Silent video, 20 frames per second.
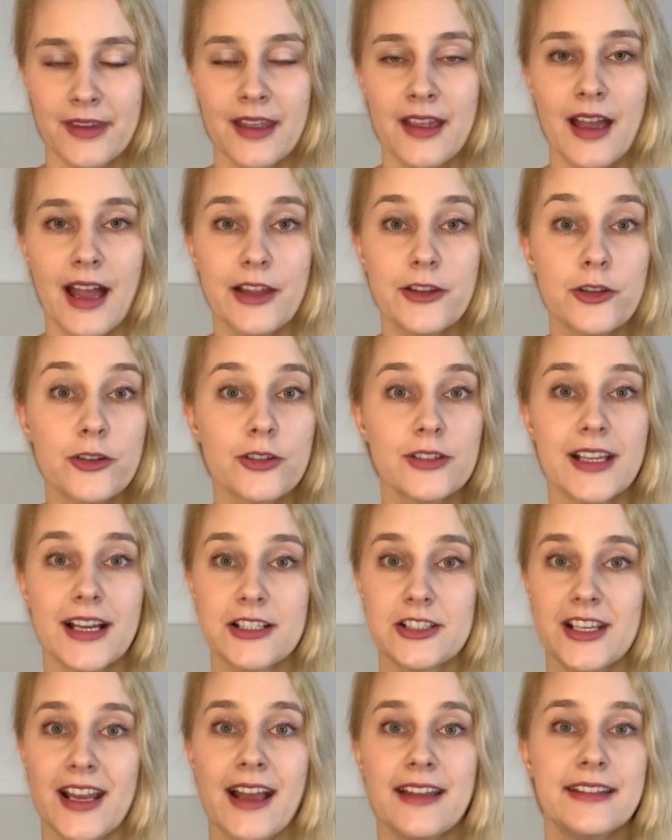And you could
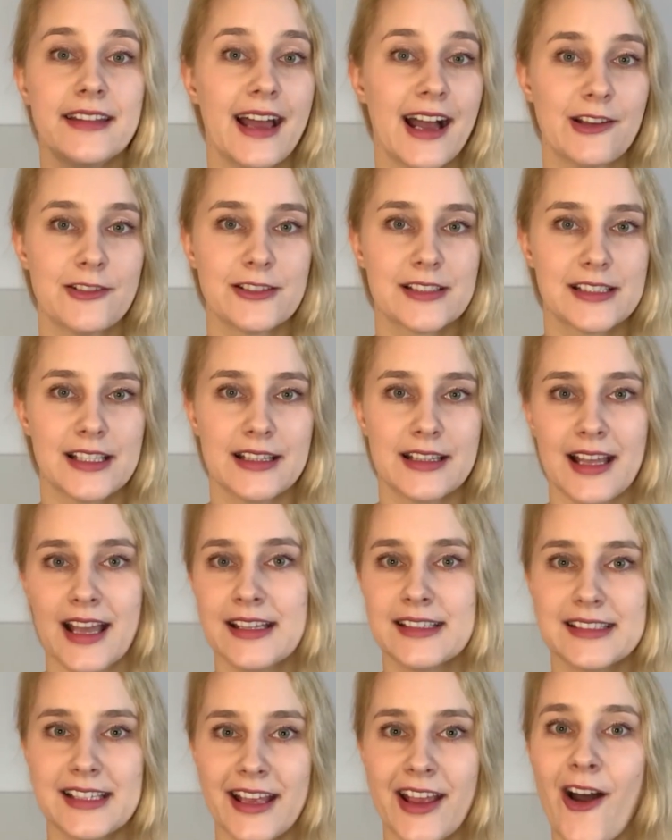actually announce it and
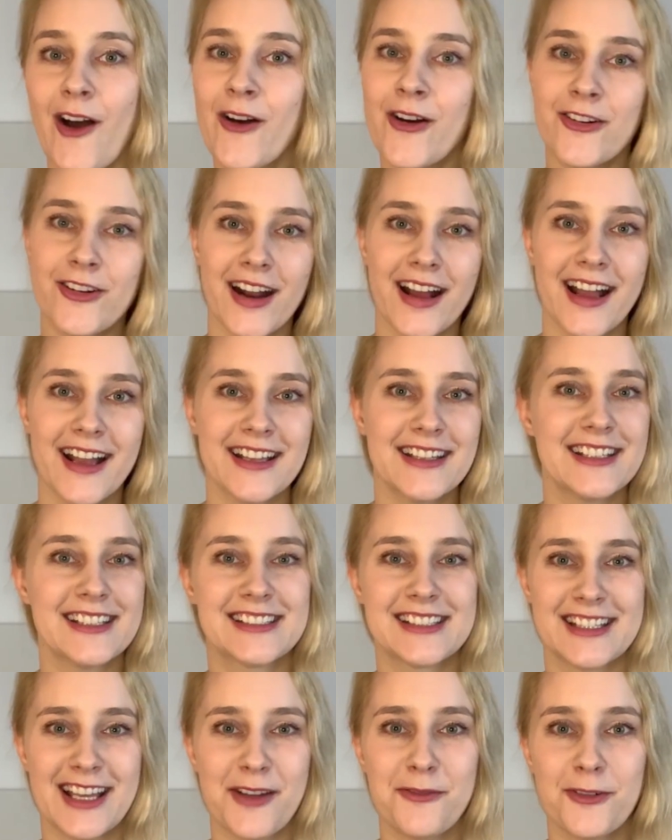say, all right, it's
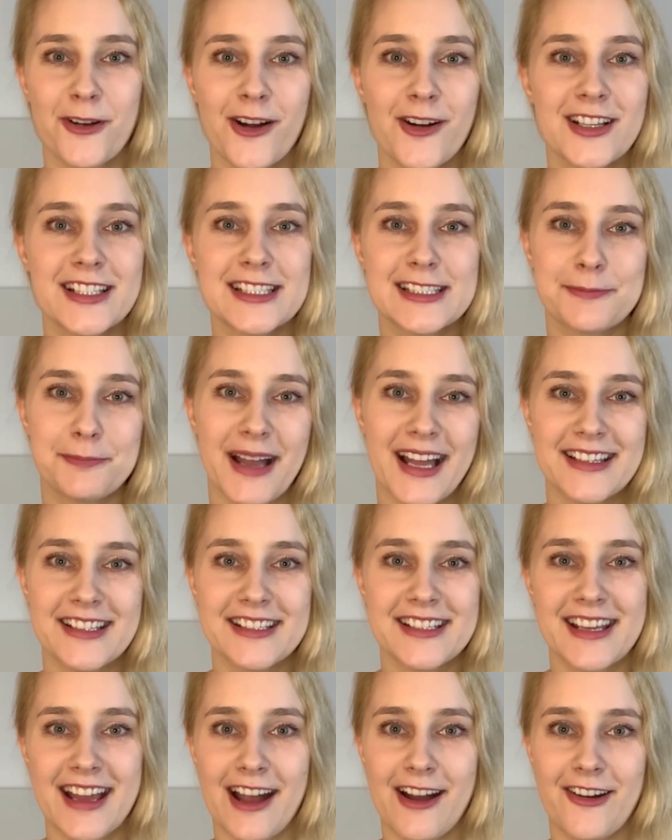time for a Spanish
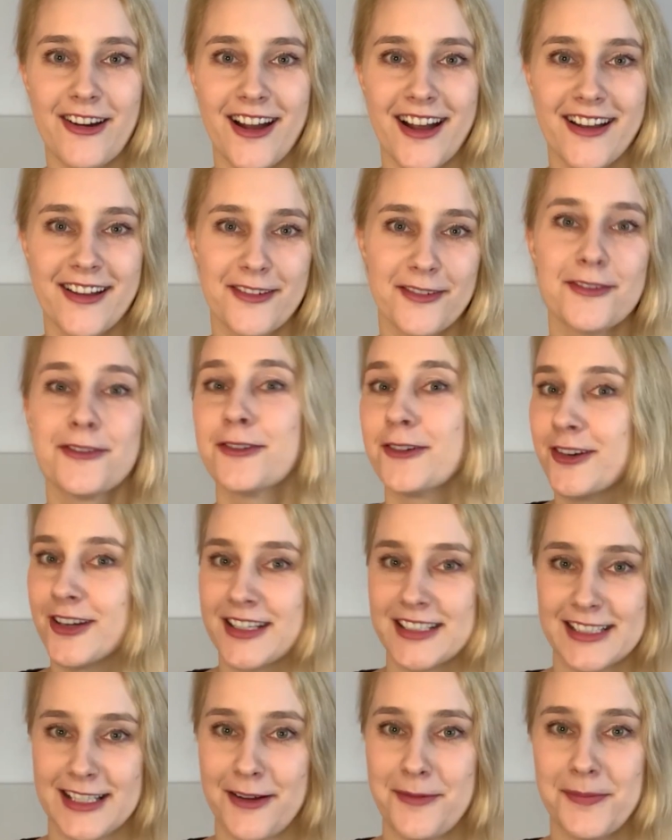hour, for
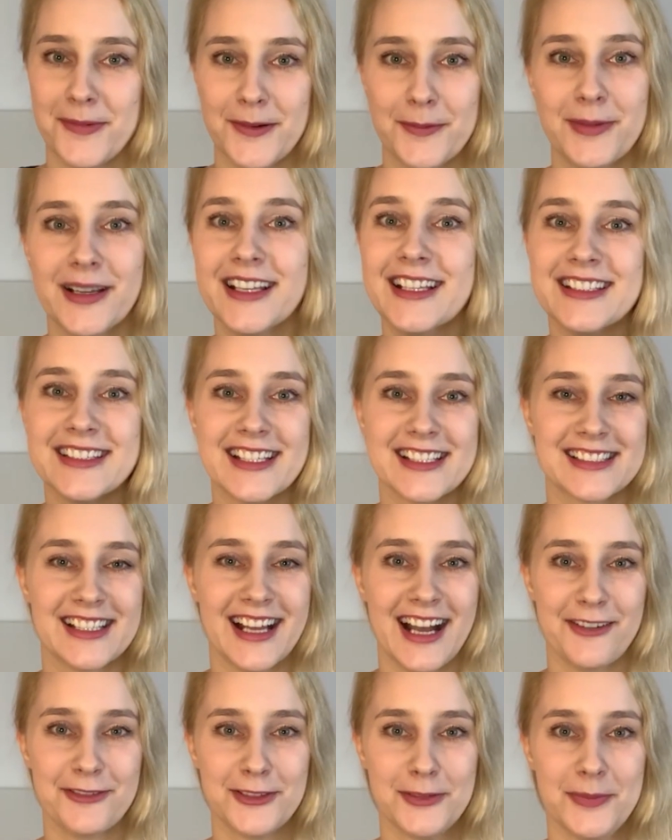example. But it doesn't
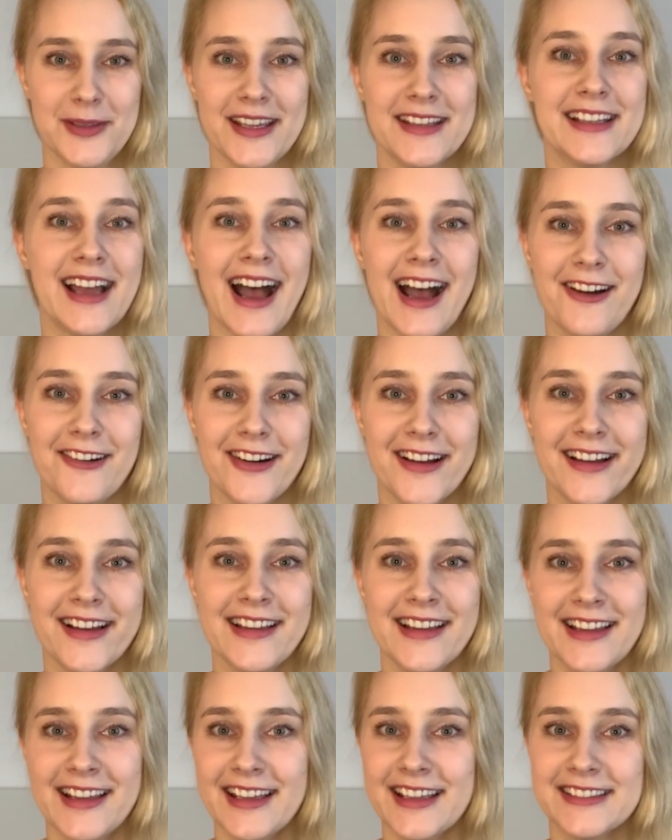have to be an hour.
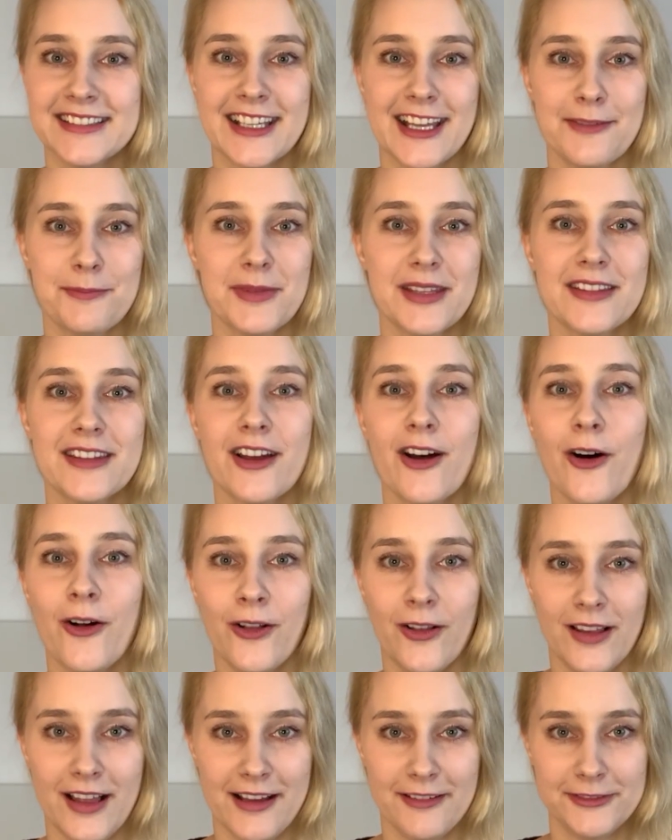It can be the whole
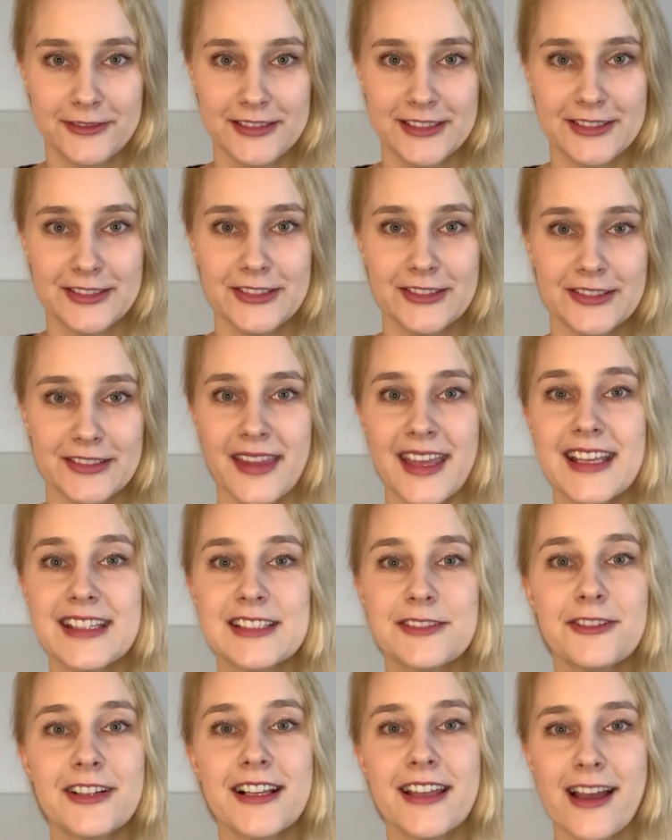afternoon. It's
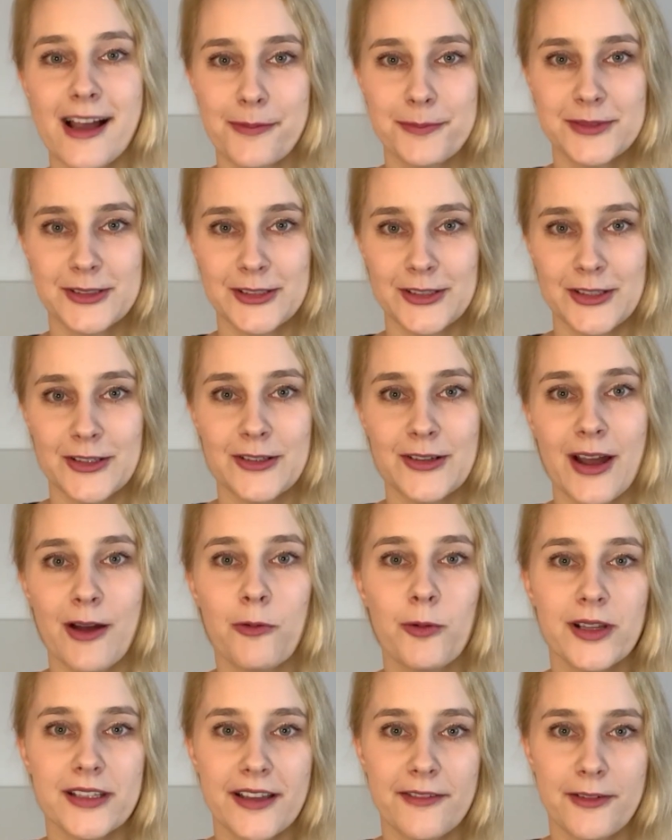really up to you and
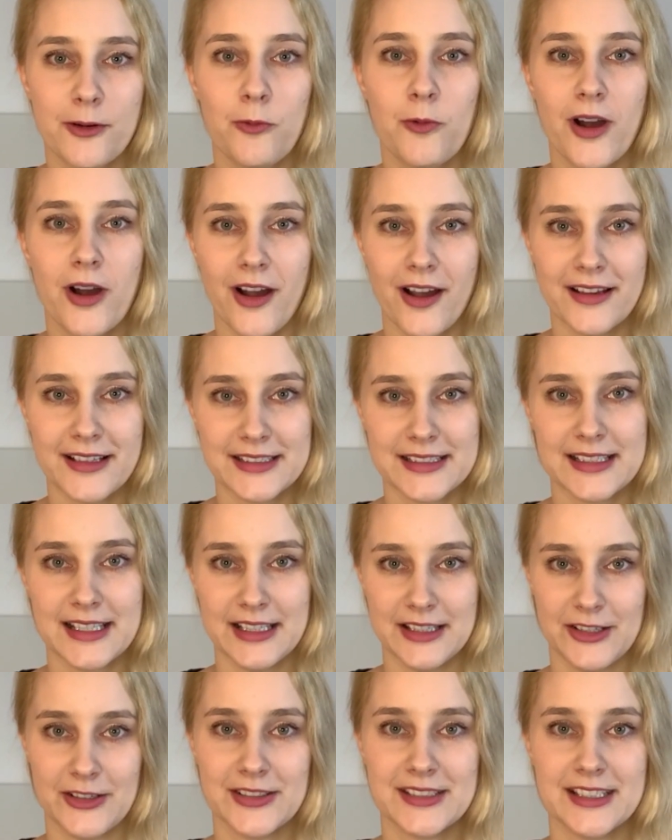whatever works in
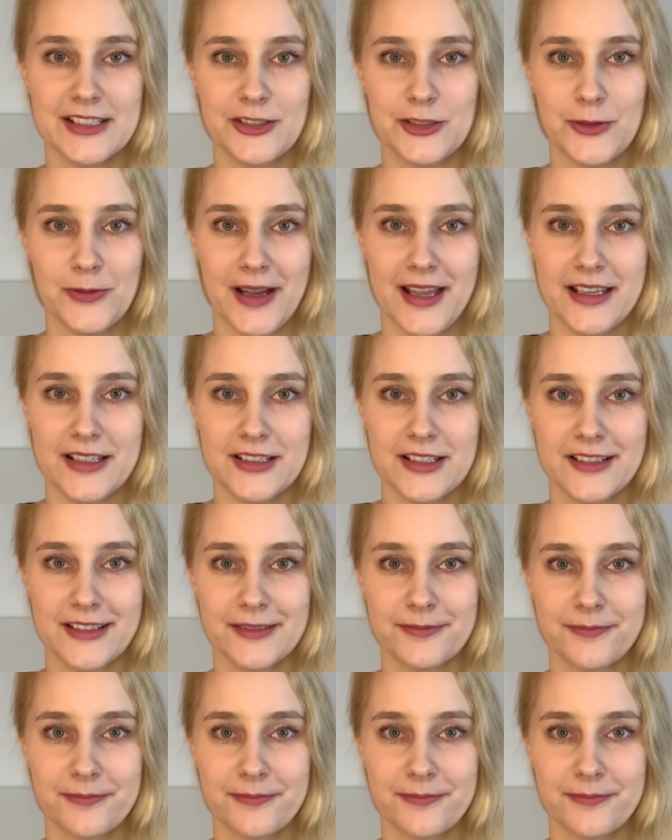your situation.